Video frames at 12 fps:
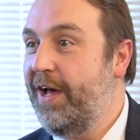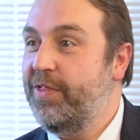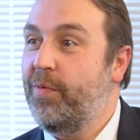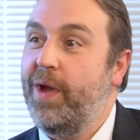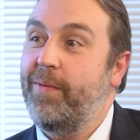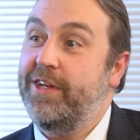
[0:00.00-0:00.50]

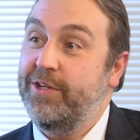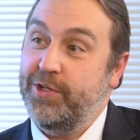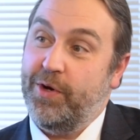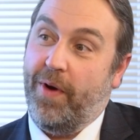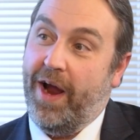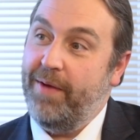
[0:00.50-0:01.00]
the way we
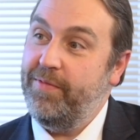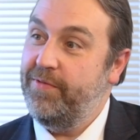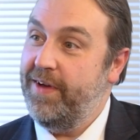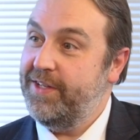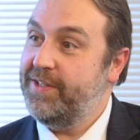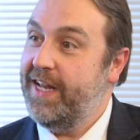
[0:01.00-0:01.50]
describe the
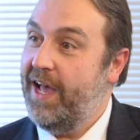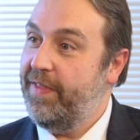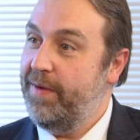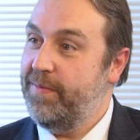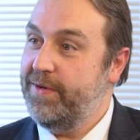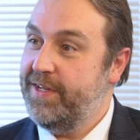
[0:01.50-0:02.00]
vest and how
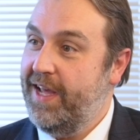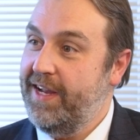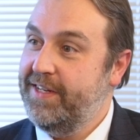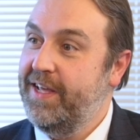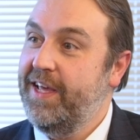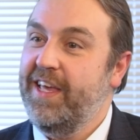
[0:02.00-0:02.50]
they
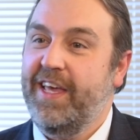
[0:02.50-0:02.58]
protect.